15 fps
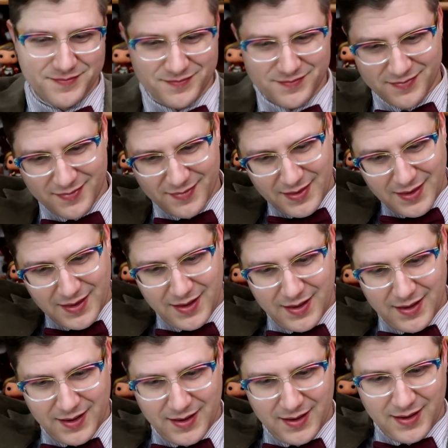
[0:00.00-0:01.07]

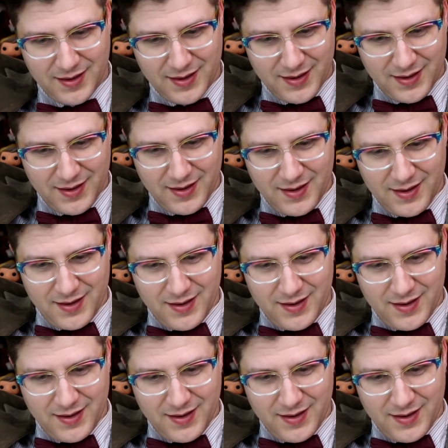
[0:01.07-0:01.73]
(no one is talking)